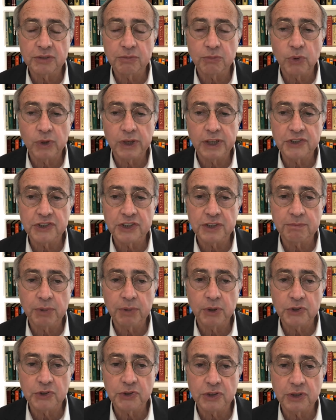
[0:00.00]
mortgage and
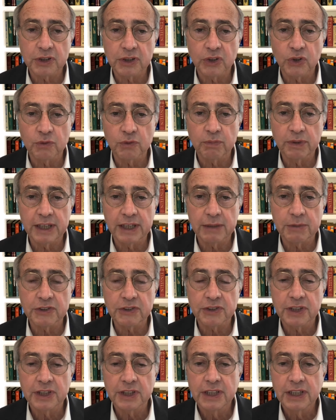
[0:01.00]
personal loan
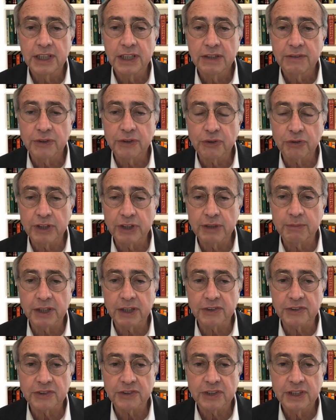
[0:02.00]
payments for three
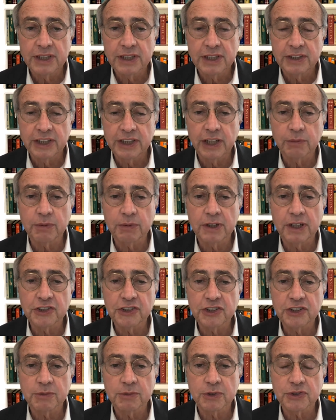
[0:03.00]
months to help
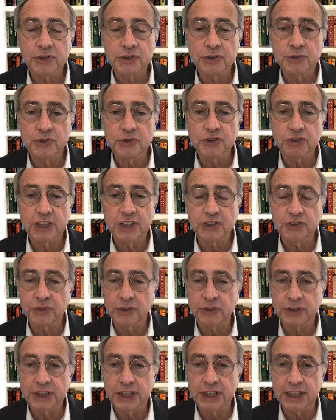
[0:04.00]
customers through
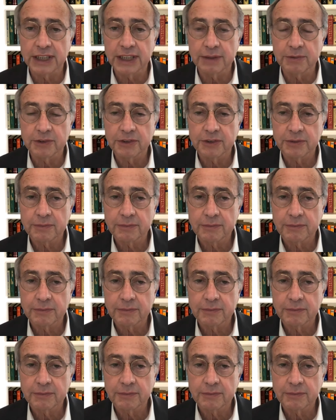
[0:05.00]
stressful times.